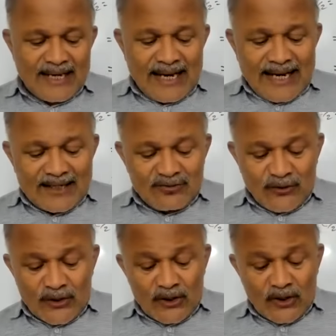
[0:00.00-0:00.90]
And
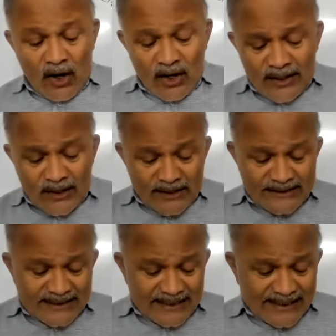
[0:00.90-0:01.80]
for log
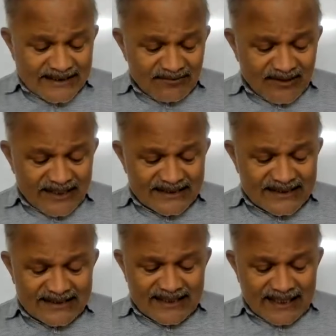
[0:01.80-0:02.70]
concentration
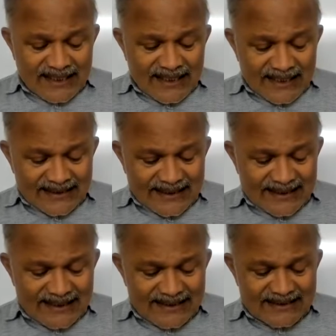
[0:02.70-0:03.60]
versus, that
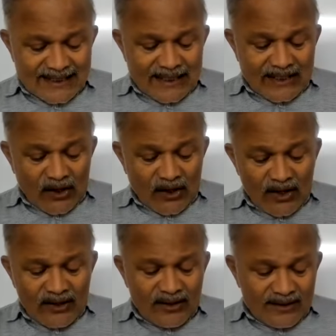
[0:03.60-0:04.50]
is
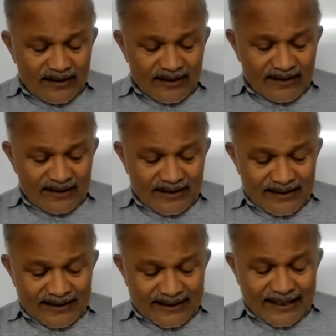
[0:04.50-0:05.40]
log
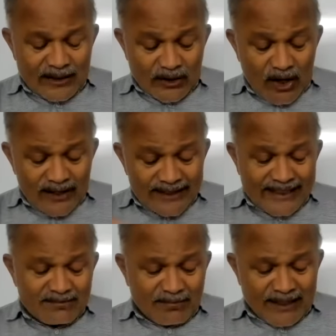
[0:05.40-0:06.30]

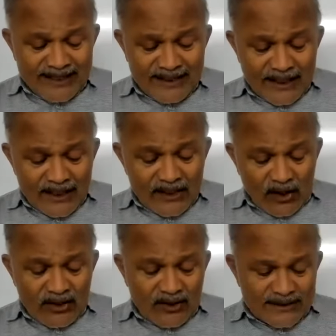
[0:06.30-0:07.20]
rate by
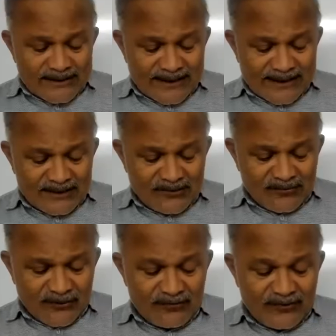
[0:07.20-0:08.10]
log concentration
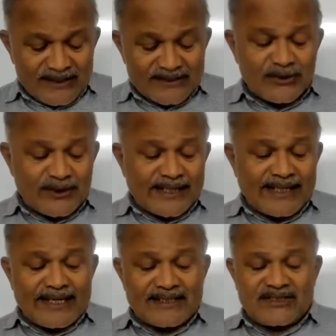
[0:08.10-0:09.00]
for first order
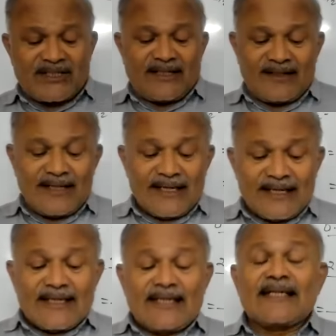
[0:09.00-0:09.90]
reaction,
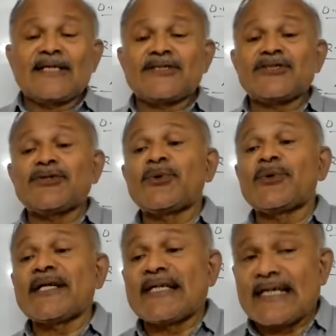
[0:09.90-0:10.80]
it is
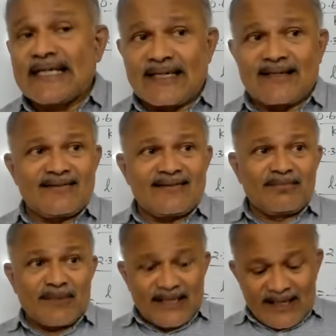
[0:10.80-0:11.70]
unity,
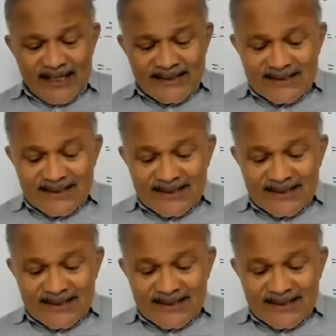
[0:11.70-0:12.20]
because